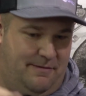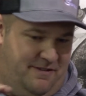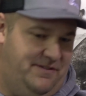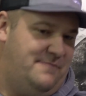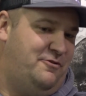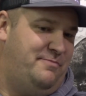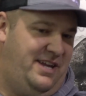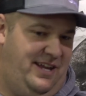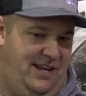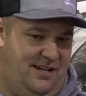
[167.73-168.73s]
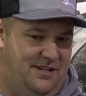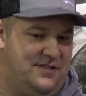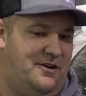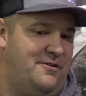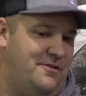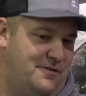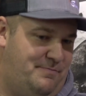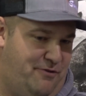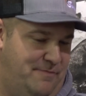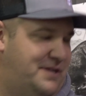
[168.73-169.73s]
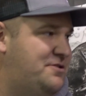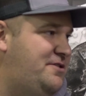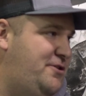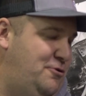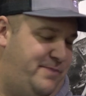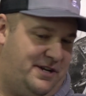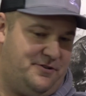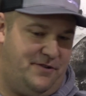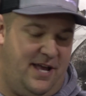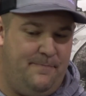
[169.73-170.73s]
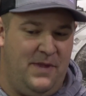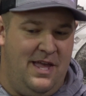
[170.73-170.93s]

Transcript: of them will be the starter pretty much to picture day.